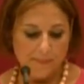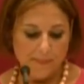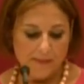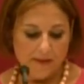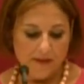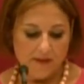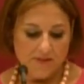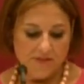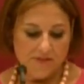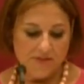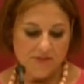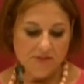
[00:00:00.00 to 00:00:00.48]

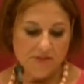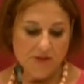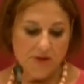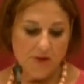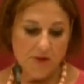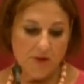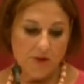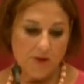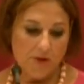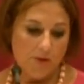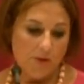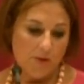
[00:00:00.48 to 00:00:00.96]

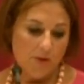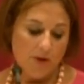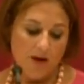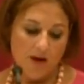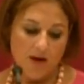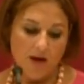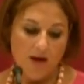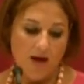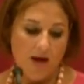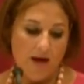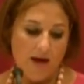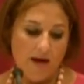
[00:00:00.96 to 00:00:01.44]
So
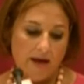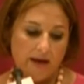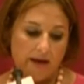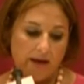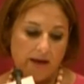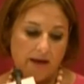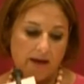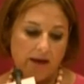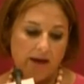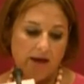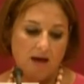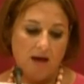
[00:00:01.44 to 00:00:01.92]

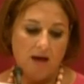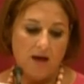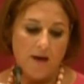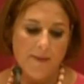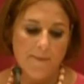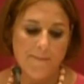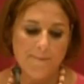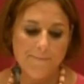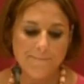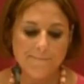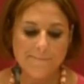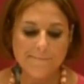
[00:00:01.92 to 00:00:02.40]
I,
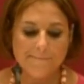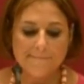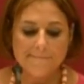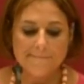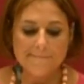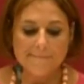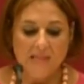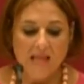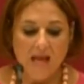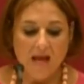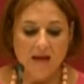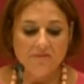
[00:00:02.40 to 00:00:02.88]
um,
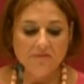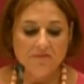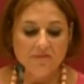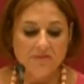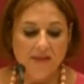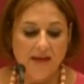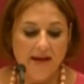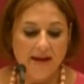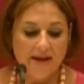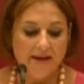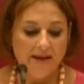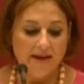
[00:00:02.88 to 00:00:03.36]
I
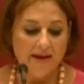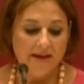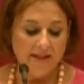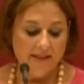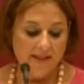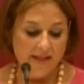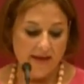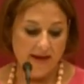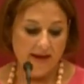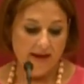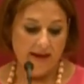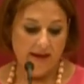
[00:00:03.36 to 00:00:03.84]
fly to L
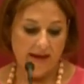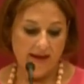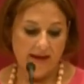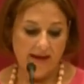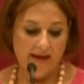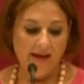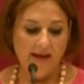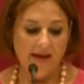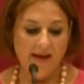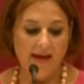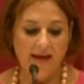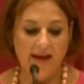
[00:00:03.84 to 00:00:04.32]
A,
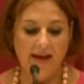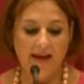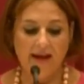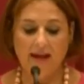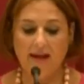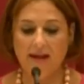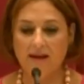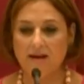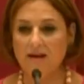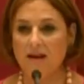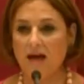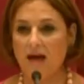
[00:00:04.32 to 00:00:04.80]

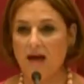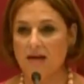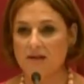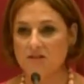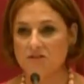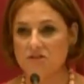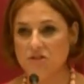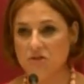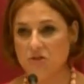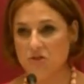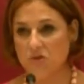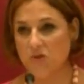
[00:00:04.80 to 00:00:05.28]
and I
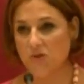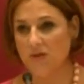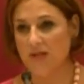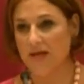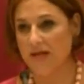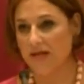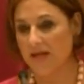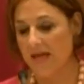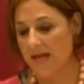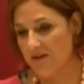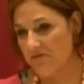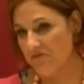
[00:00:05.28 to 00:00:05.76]
do
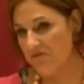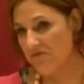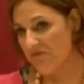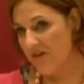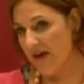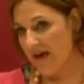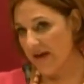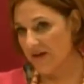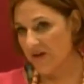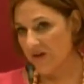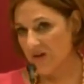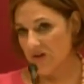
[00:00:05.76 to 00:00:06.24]
like a
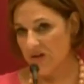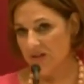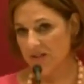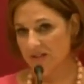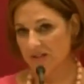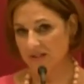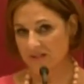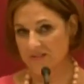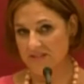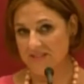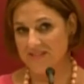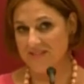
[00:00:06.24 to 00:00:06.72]
final
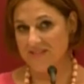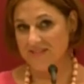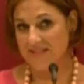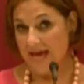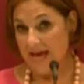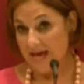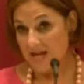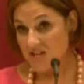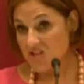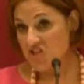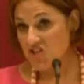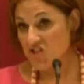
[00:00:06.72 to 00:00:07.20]

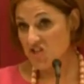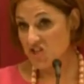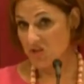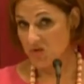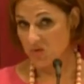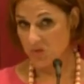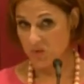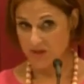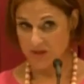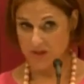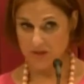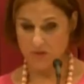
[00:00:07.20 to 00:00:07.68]
sesh
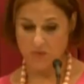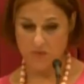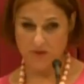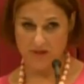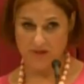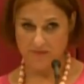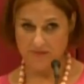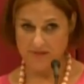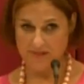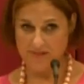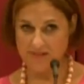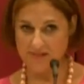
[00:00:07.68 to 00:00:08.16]
with one
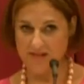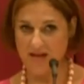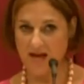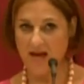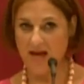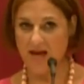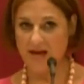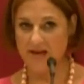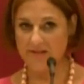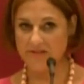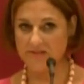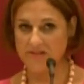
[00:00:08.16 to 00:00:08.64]
of these
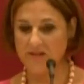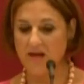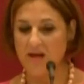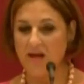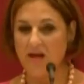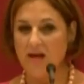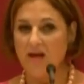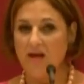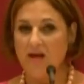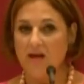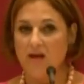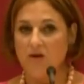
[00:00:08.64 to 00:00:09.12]
guys
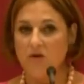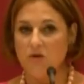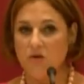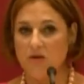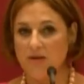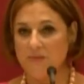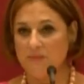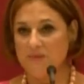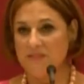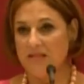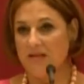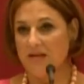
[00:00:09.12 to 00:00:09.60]
who
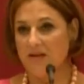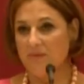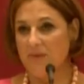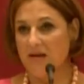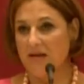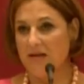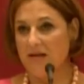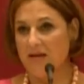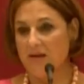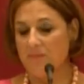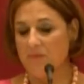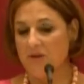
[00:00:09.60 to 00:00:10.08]
keeps saying my
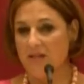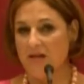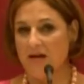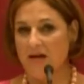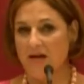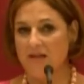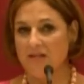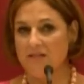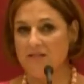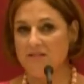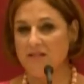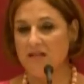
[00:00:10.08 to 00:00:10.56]
name a
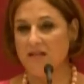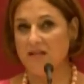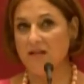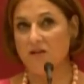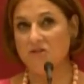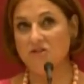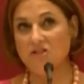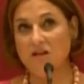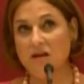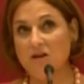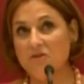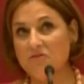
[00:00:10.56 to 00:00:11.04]
lot. He's like, now,
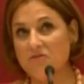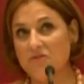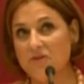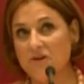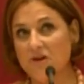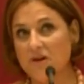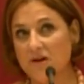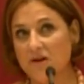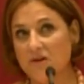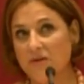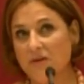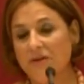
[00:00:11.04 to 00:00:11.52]

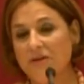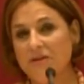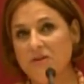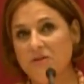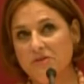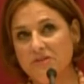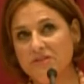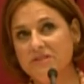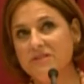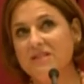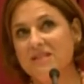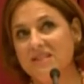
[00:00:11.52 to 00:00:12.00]
Jennifer, you
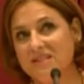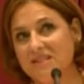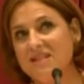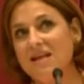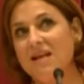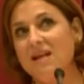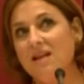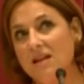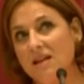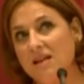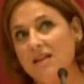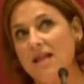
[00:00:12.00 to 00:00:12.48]
just need to
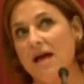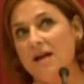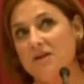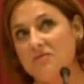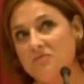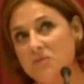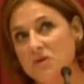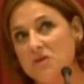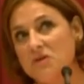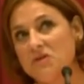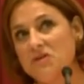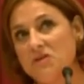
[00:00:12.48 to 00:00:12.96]
tell a lot of
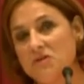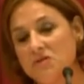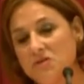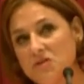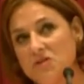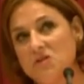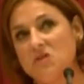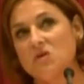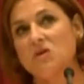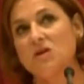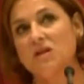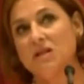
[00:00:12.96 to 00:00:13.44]
personal
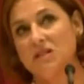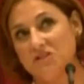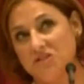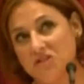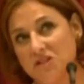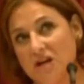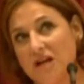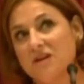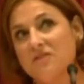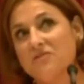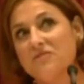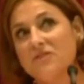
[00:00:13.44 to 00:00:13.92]
stories,
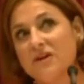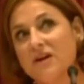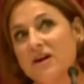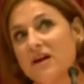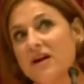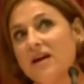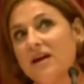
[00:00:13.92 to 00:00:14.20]
Jennifer.